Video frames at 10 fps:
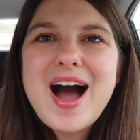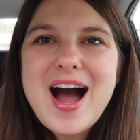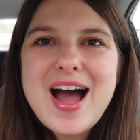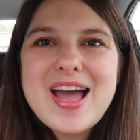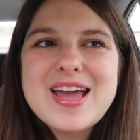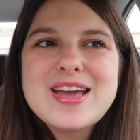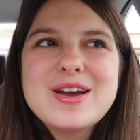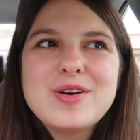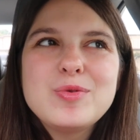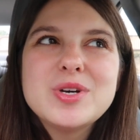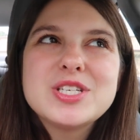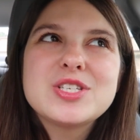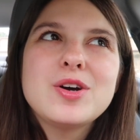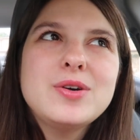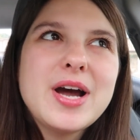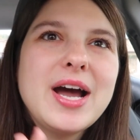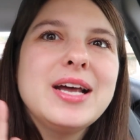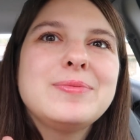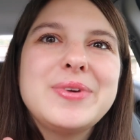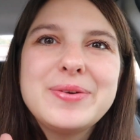I was so
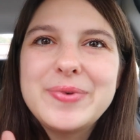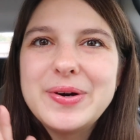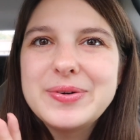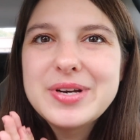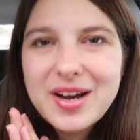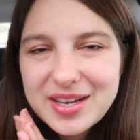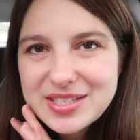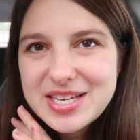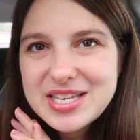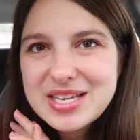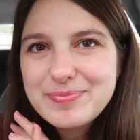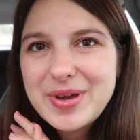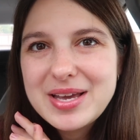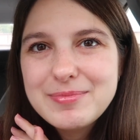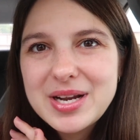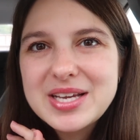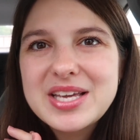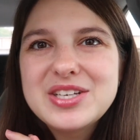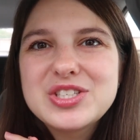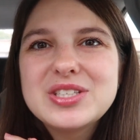adamant about not taking pain
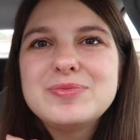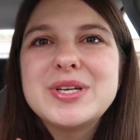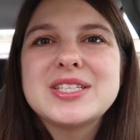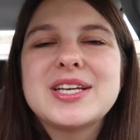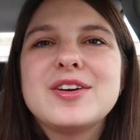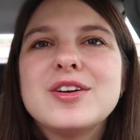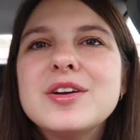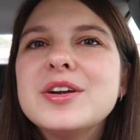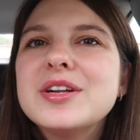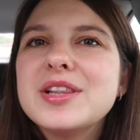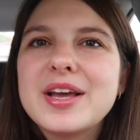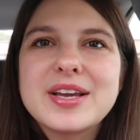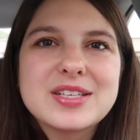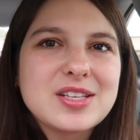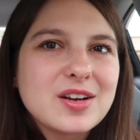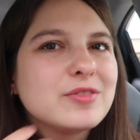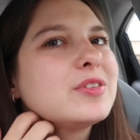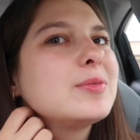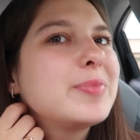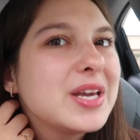medication because I heard like it's not good
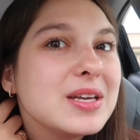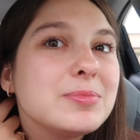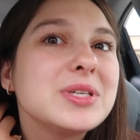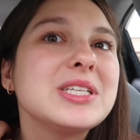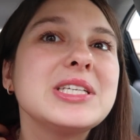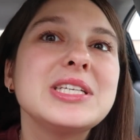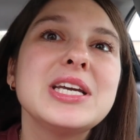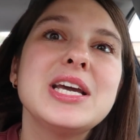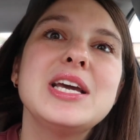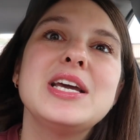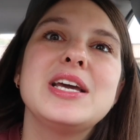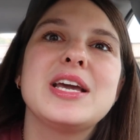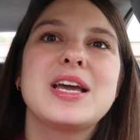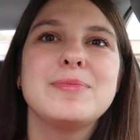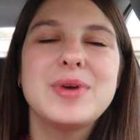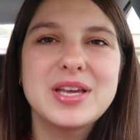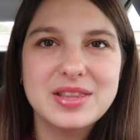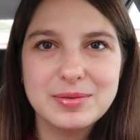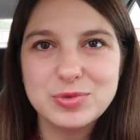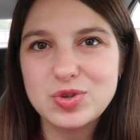for the baby. It can make
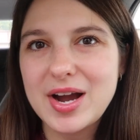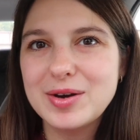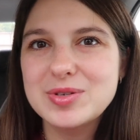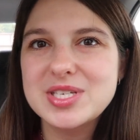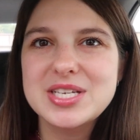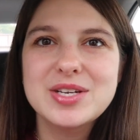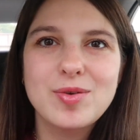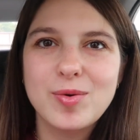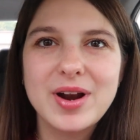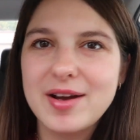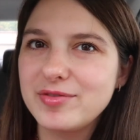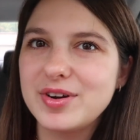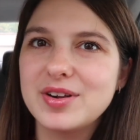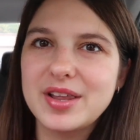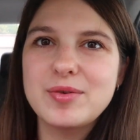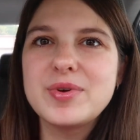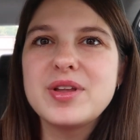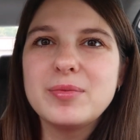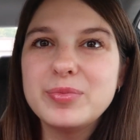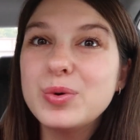them drowsy or whatever. Like when
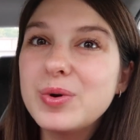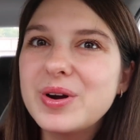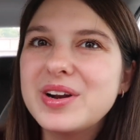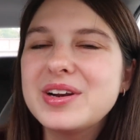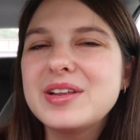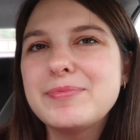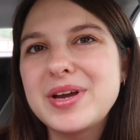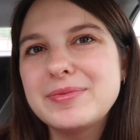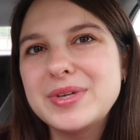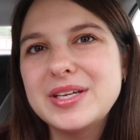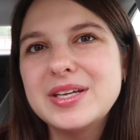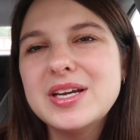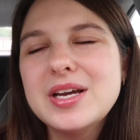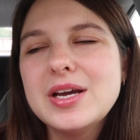they're born, it might be